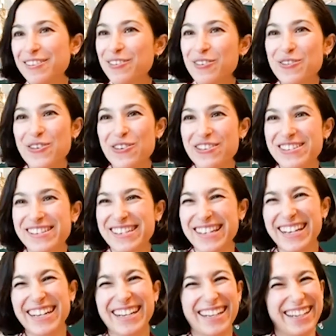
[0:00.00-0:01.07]
Pasta.
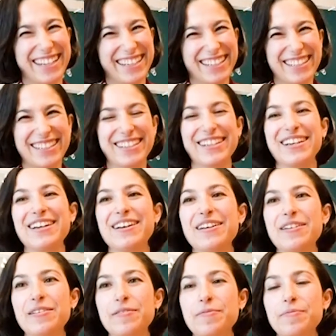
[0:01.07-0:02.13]
And how about coffee?